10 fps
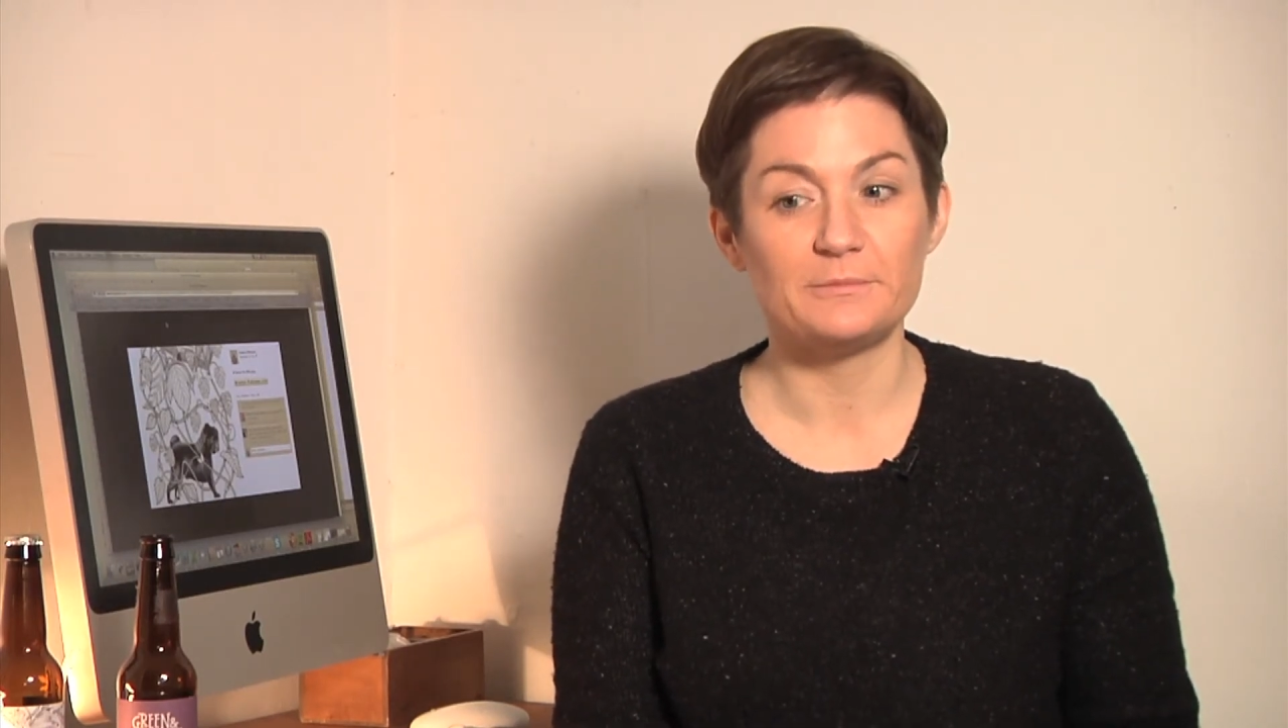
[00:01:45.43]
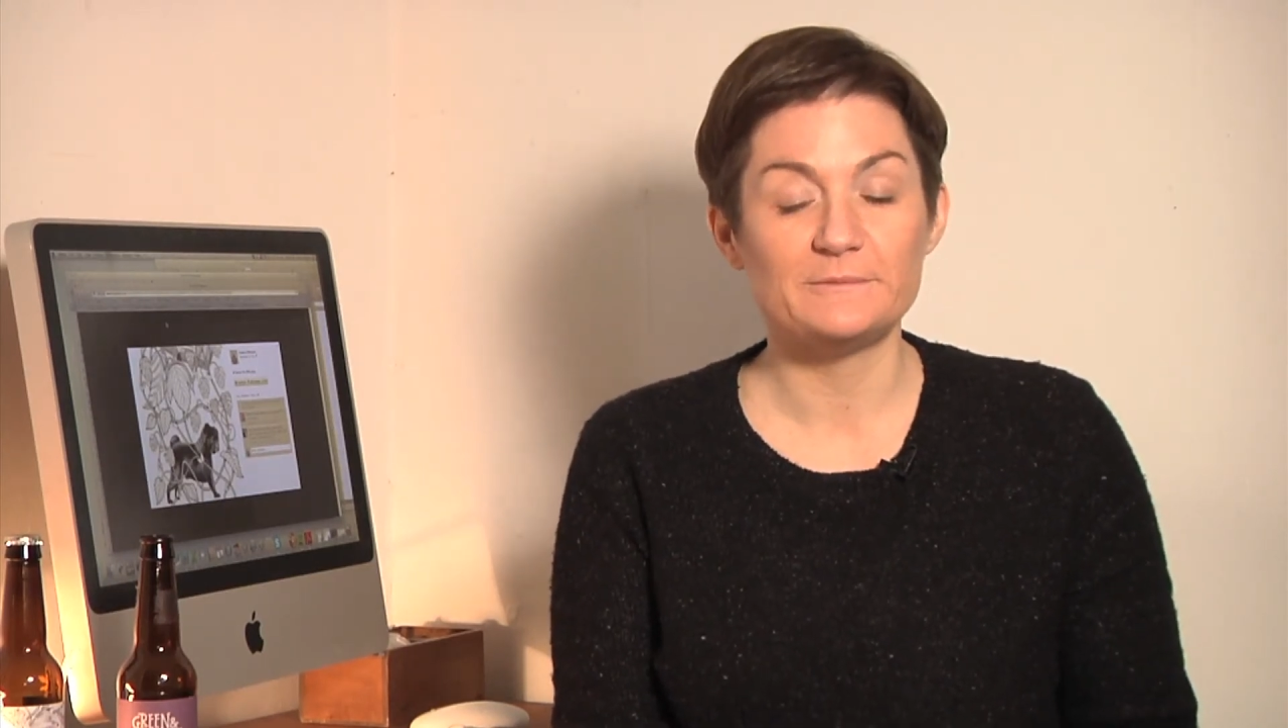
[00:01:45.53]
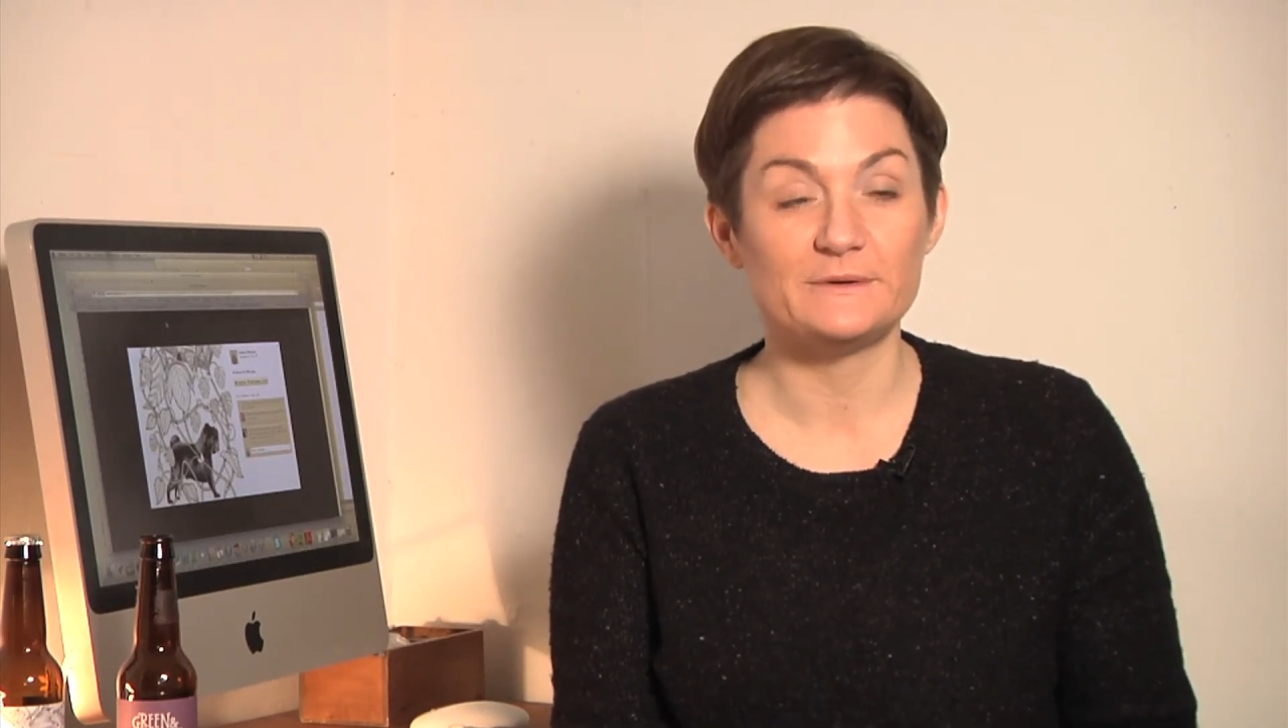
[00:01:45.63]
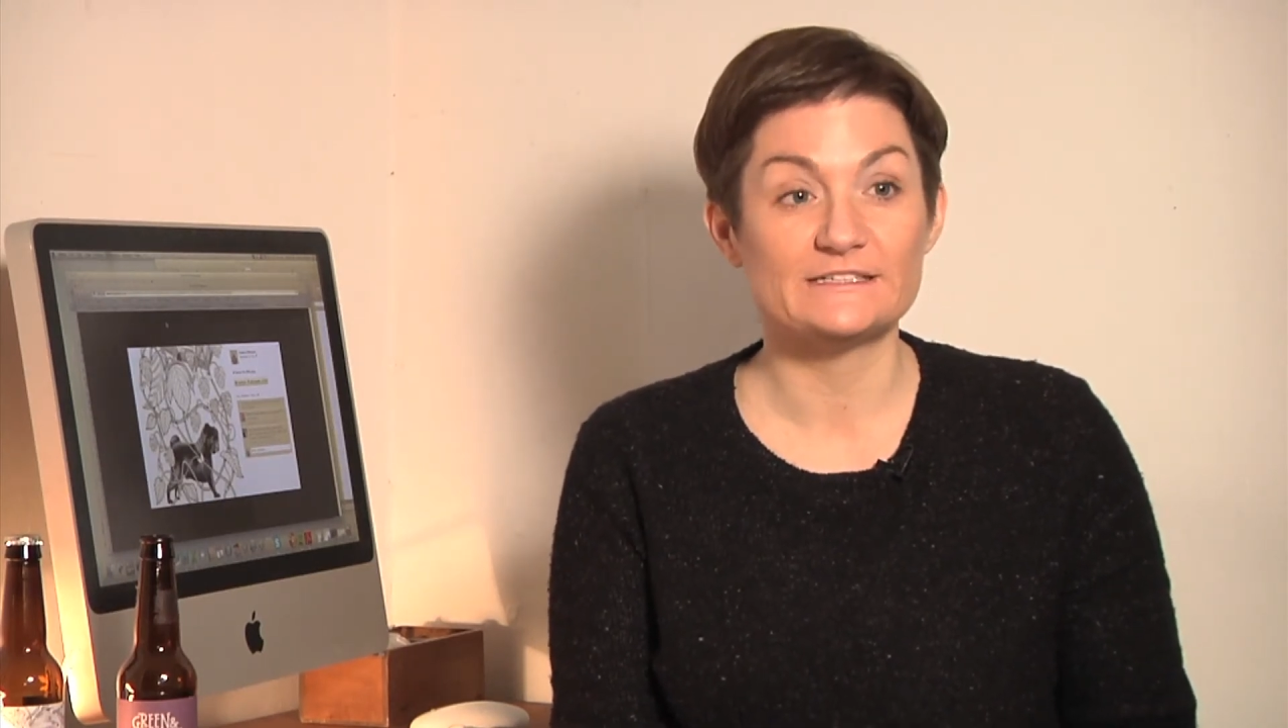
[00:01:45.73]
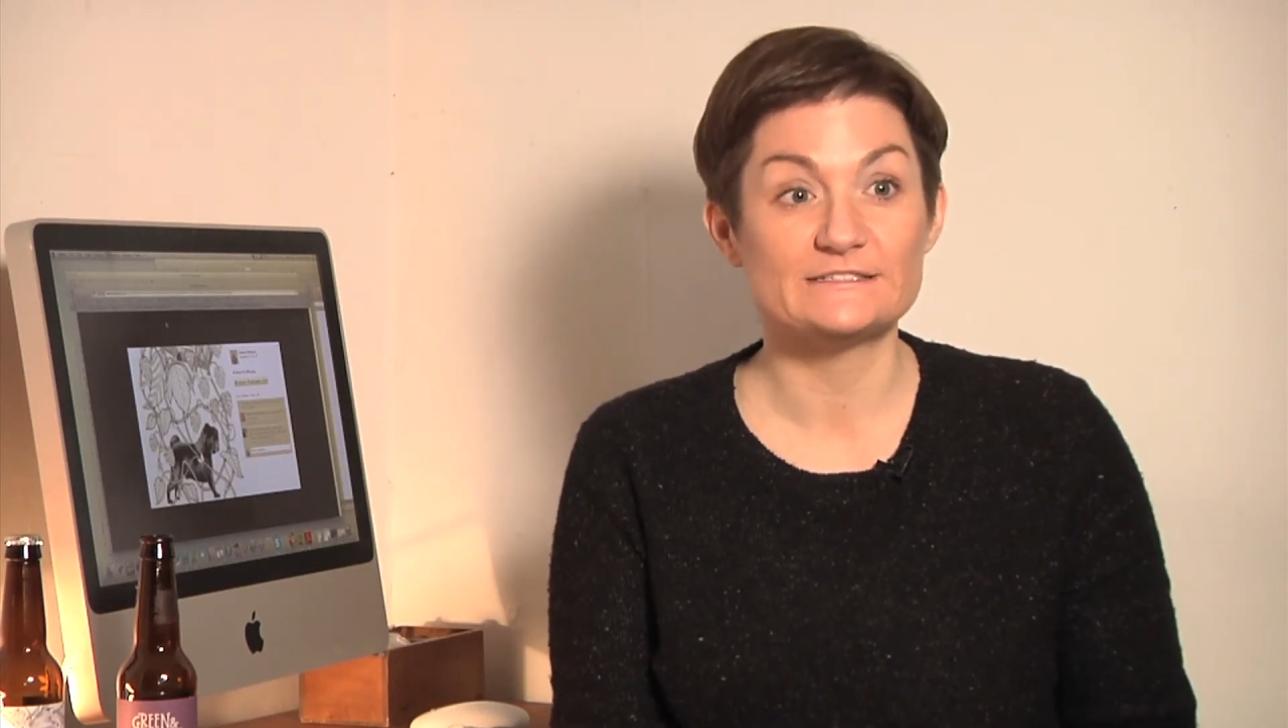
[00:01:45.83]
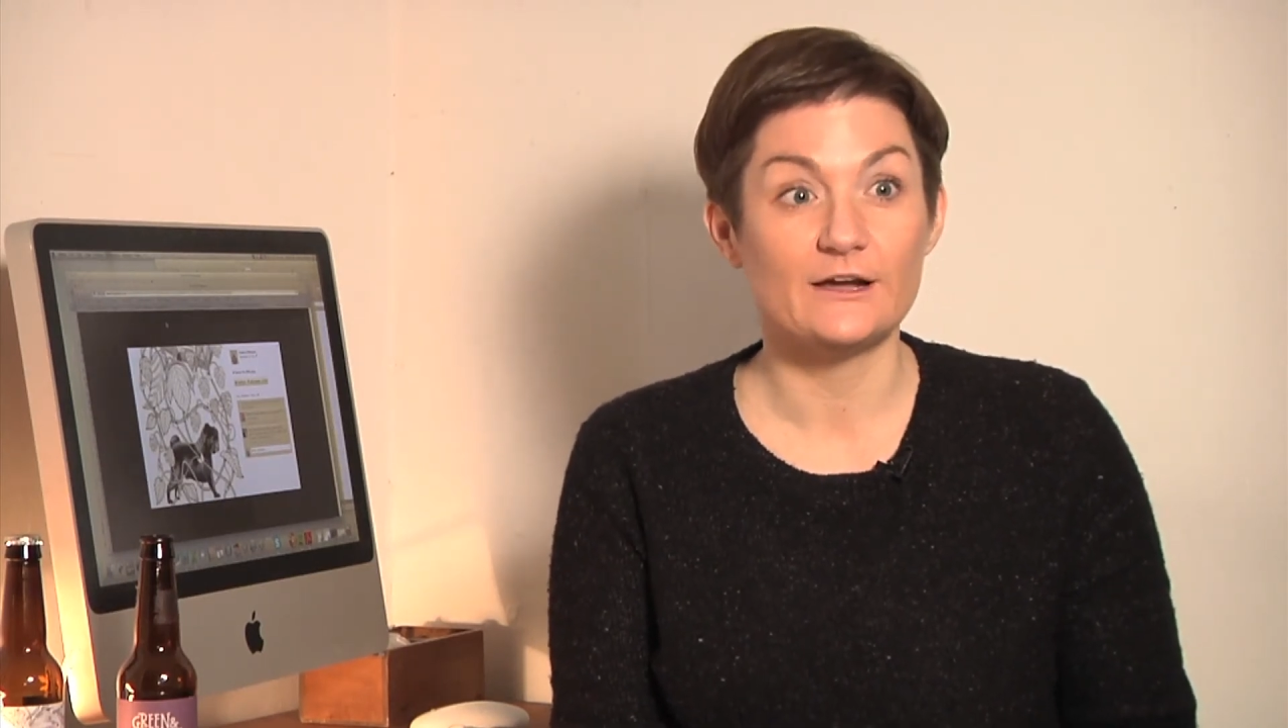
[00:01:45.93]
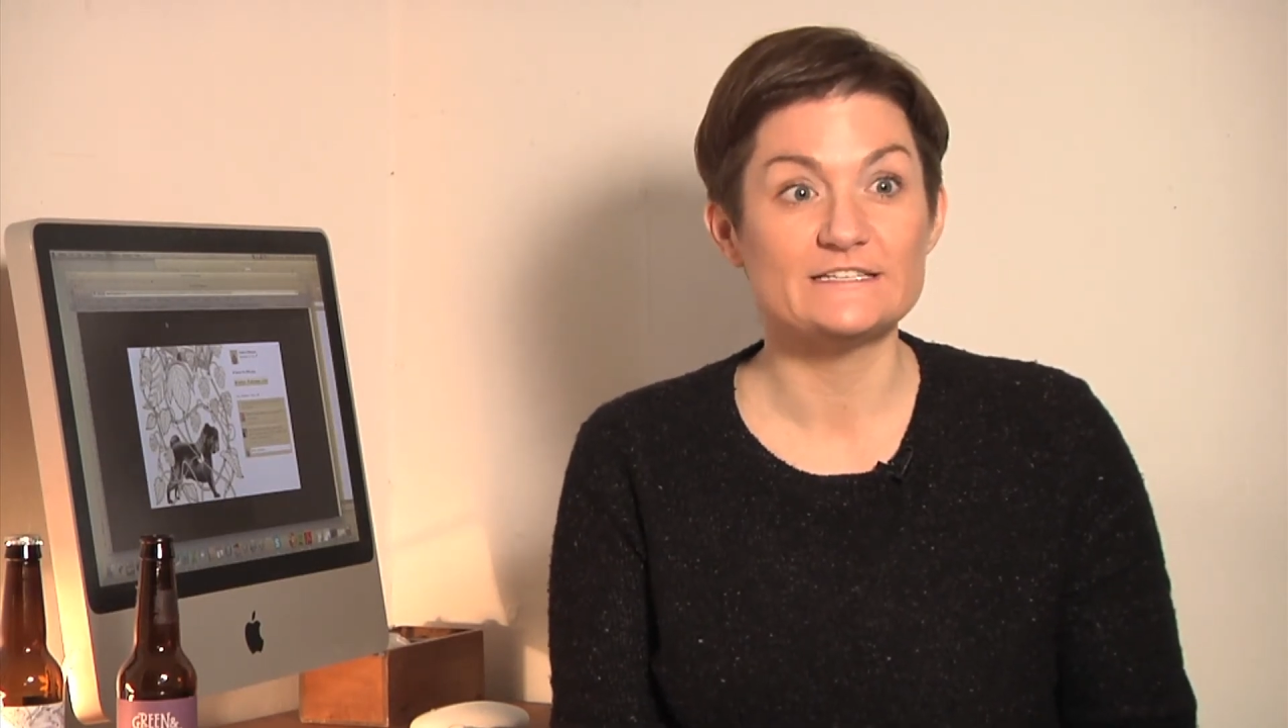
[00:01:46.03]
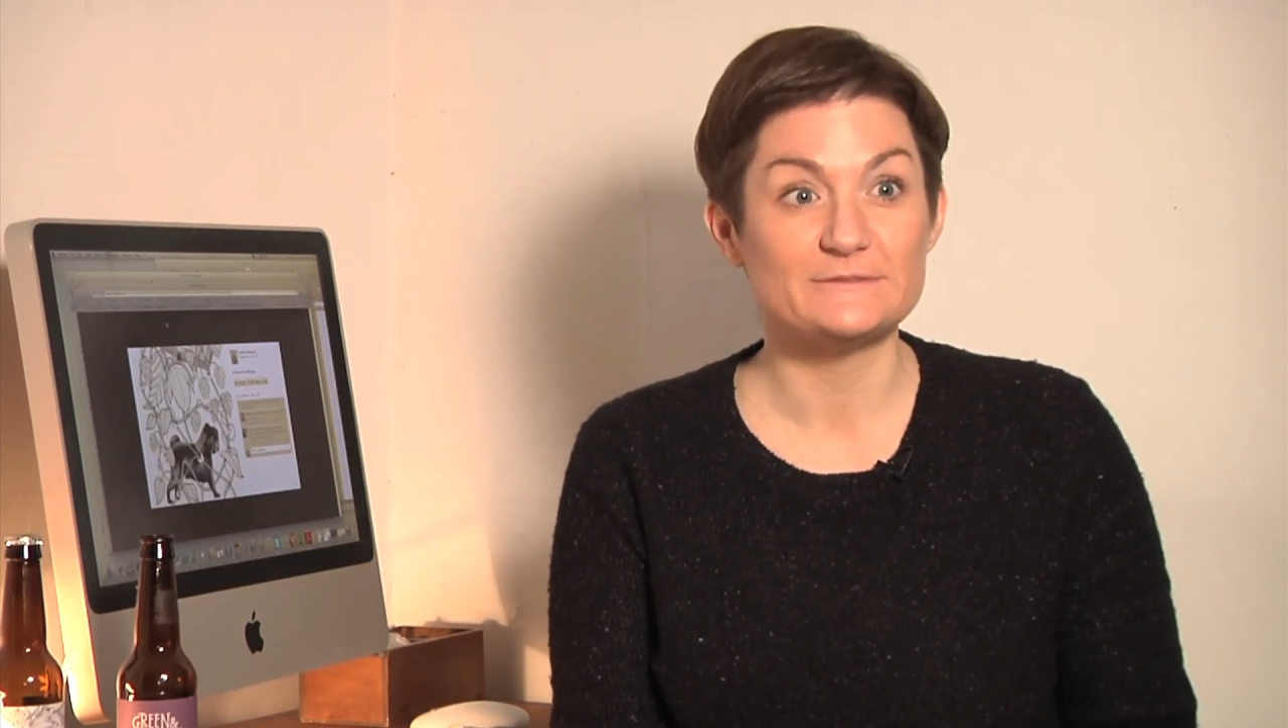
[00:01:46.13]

people excited